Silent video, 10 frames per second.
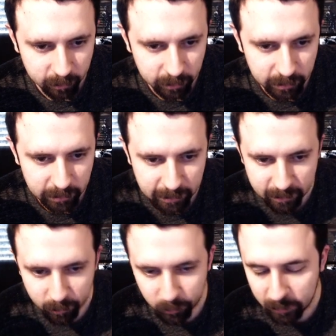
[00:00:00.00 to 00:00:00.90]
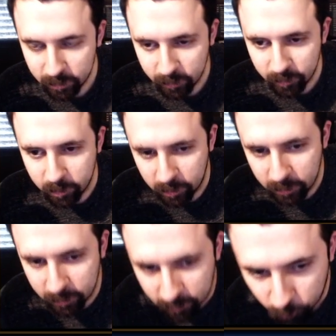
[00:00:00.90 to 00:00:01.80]
and he is a Brave Shift unit,
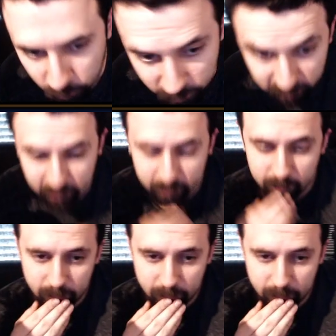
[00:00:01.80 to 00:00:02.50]
which is